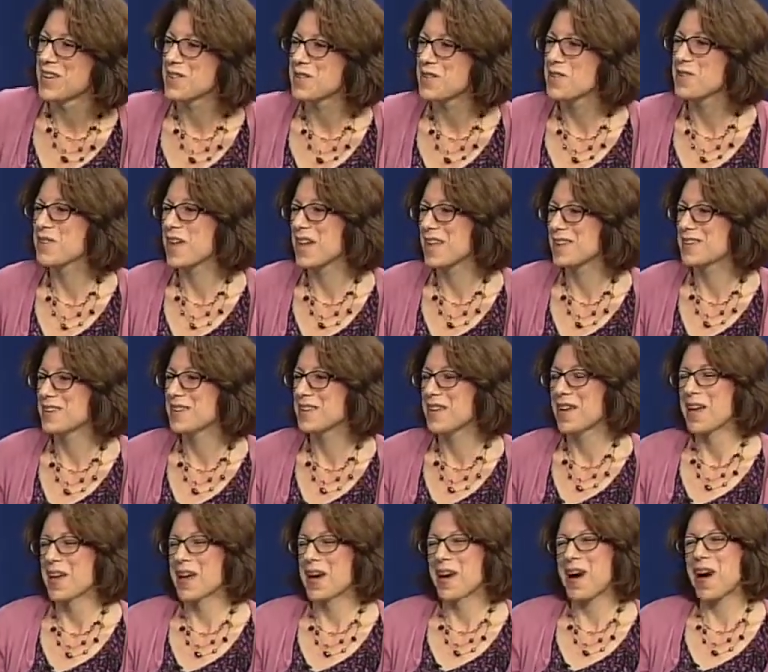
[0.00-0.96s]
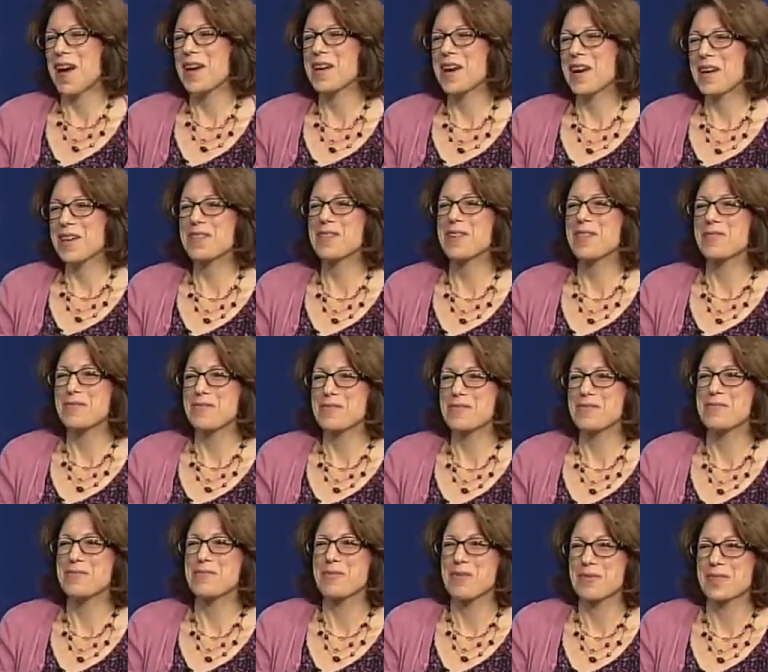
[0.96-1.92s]
You know, that's, I, I love when
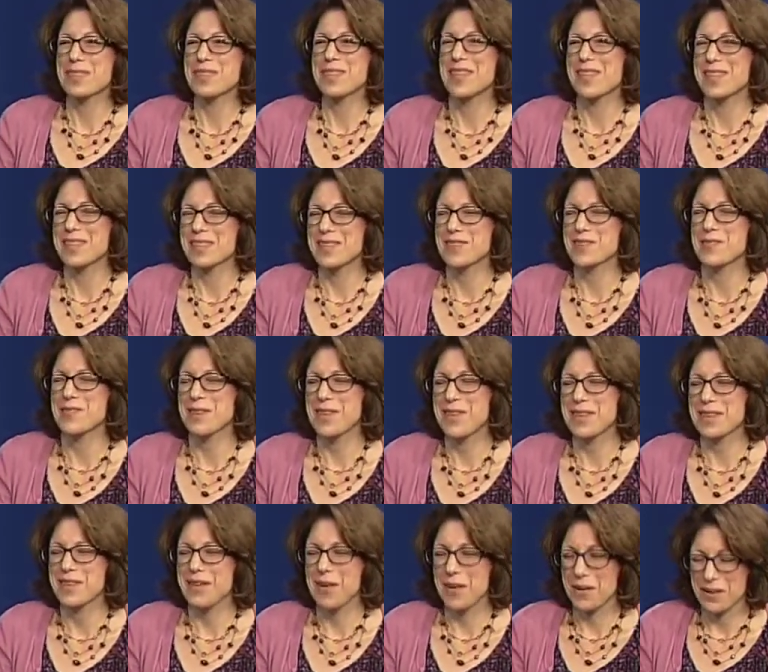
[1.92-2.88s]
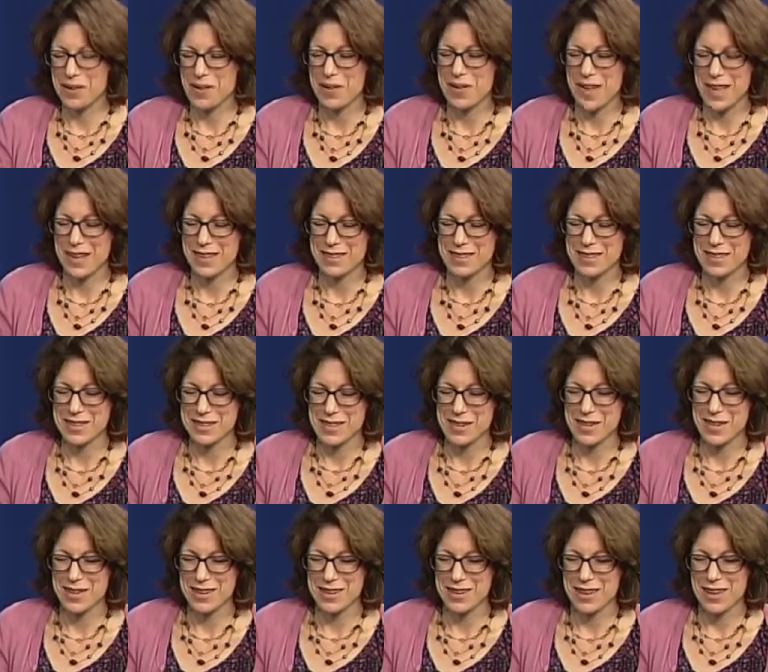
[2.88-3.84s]
people always say in, these, in our classes,
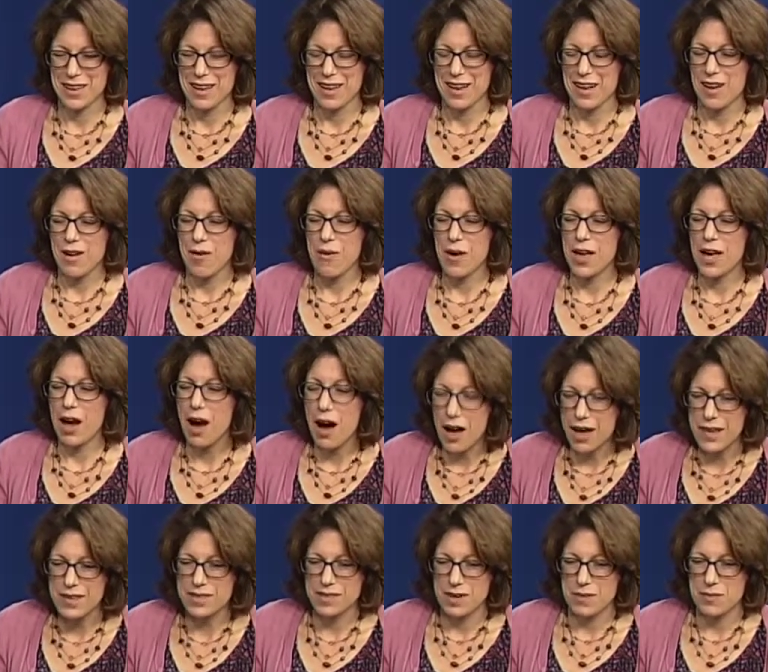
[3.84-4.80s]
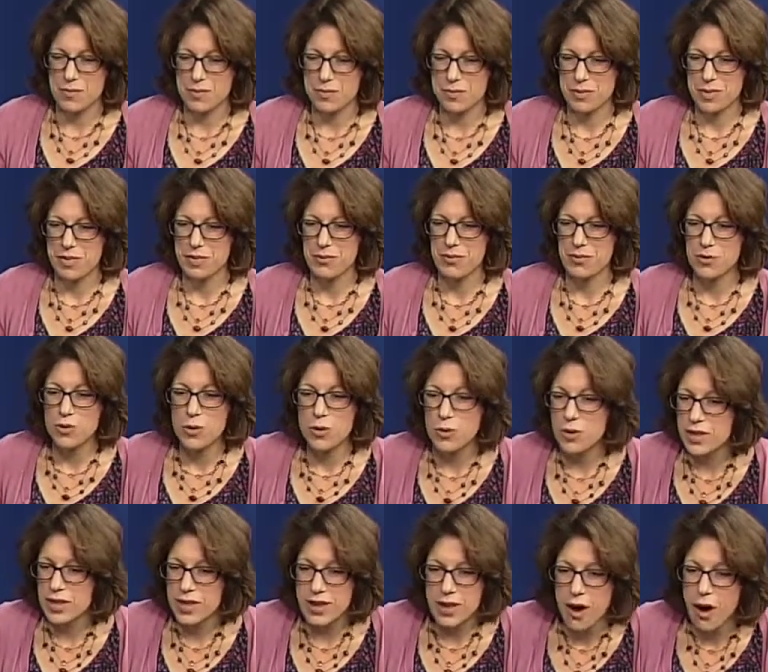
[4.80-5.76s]
they're, oh, I hide them. But if you know
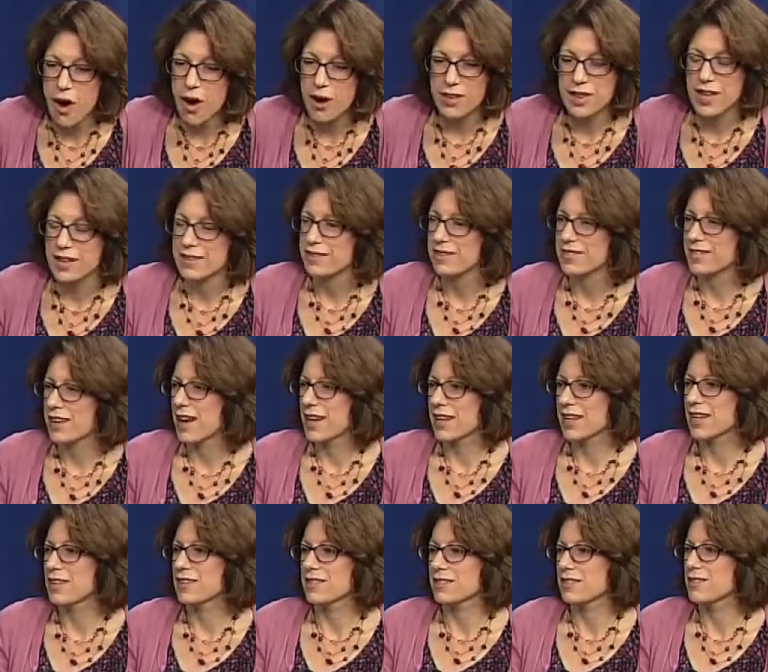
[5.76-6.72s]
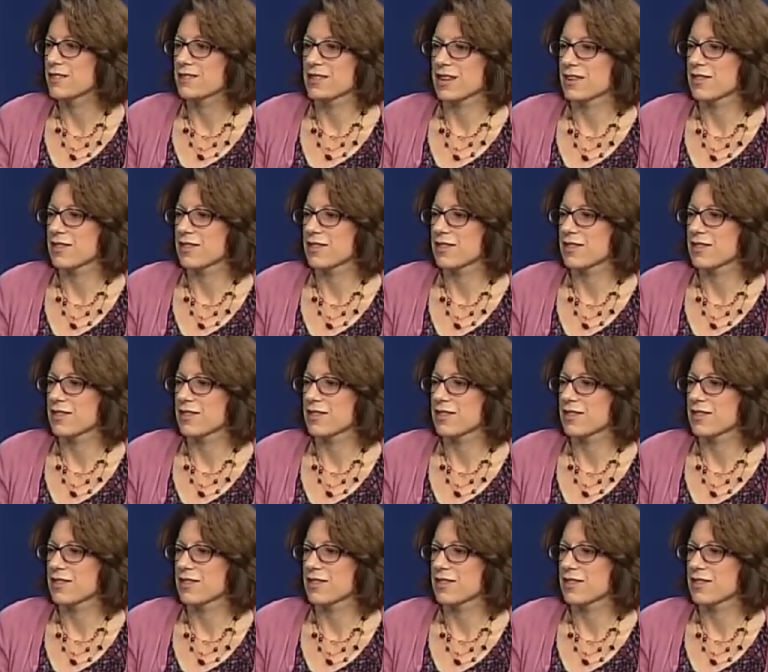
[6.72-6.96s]
where they are, that's not hidden.